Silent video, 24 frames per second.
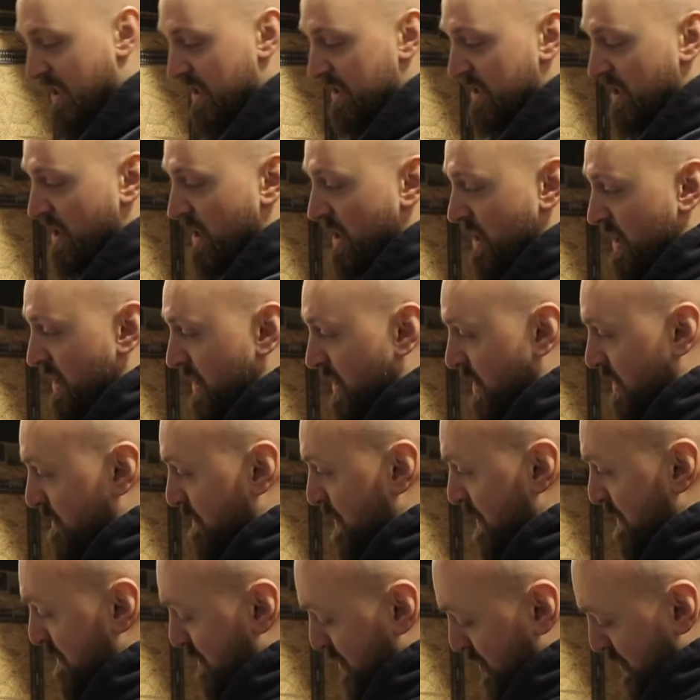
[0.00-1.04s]
is a
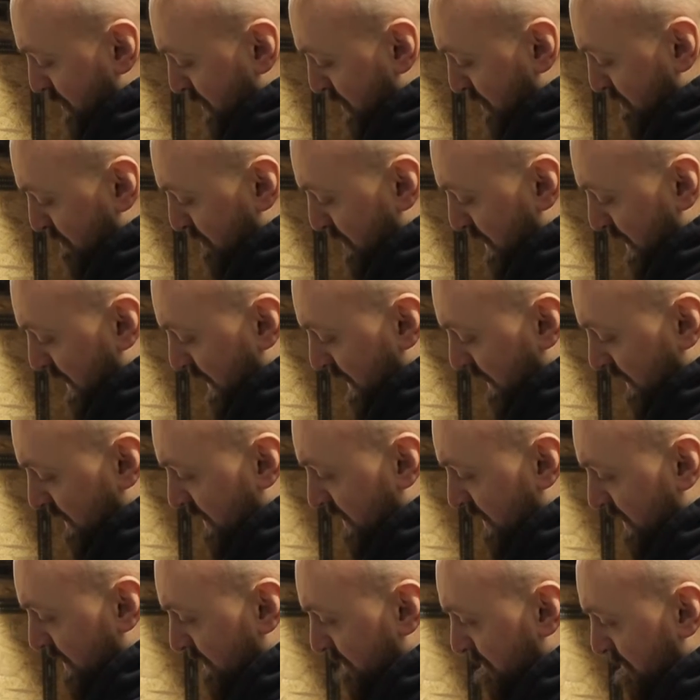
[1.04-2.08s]
bit more
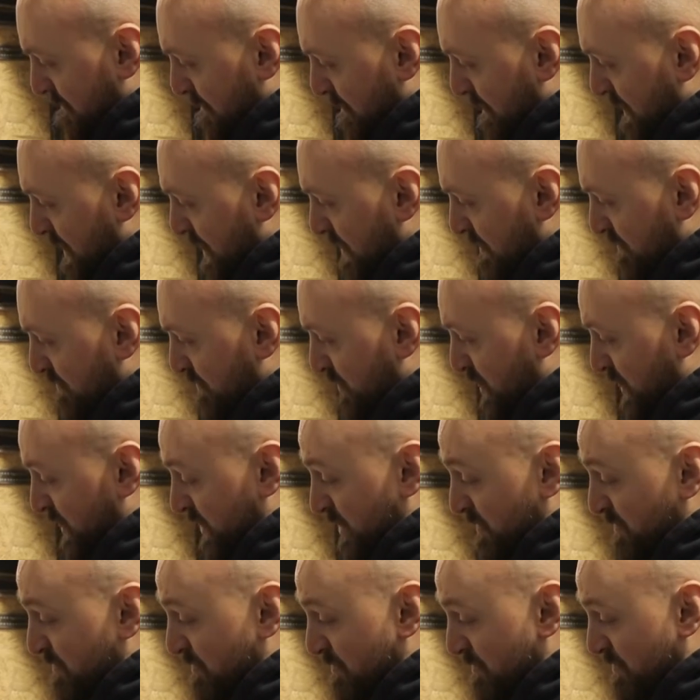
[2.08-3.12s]
compact, but
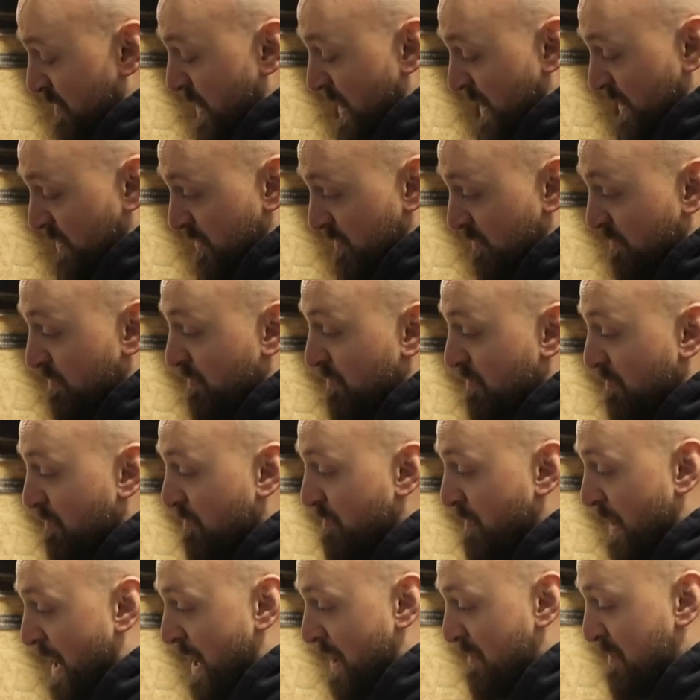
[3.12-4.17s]
it's
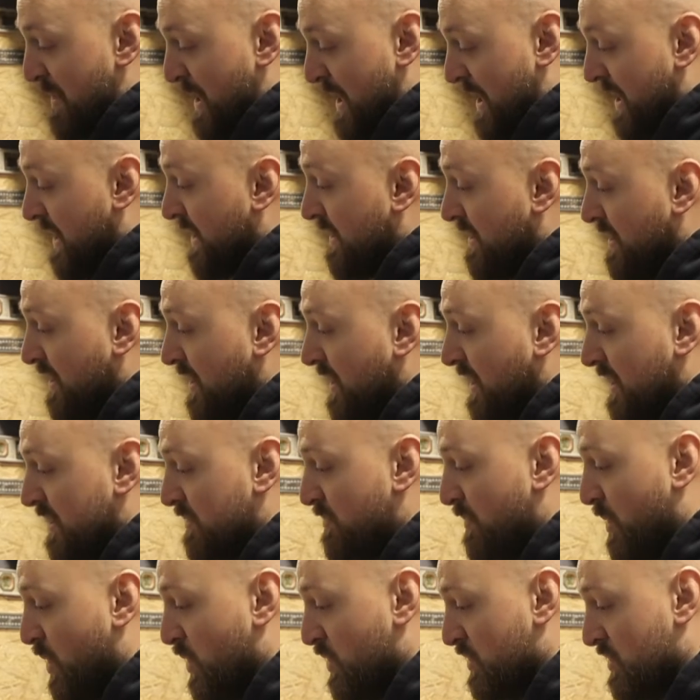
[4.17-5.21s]
better made, it's
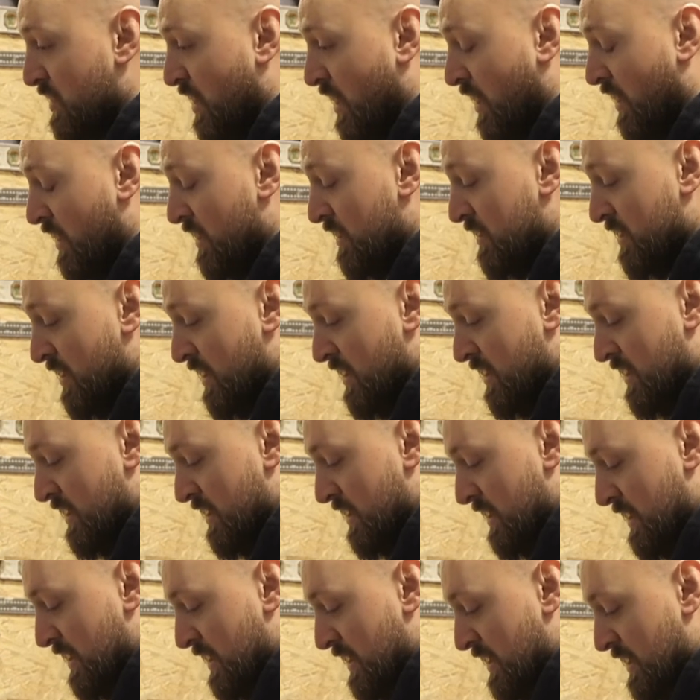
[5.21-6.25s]
more solid,
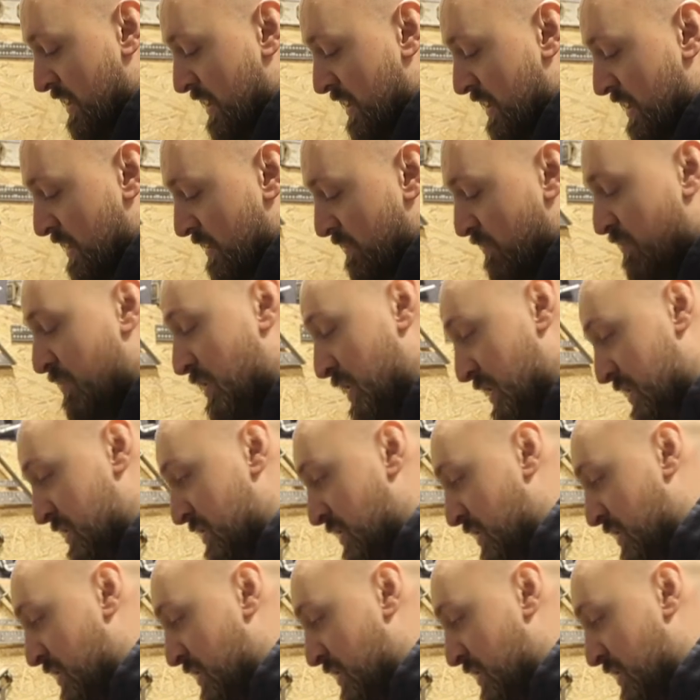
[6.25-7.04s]
but it's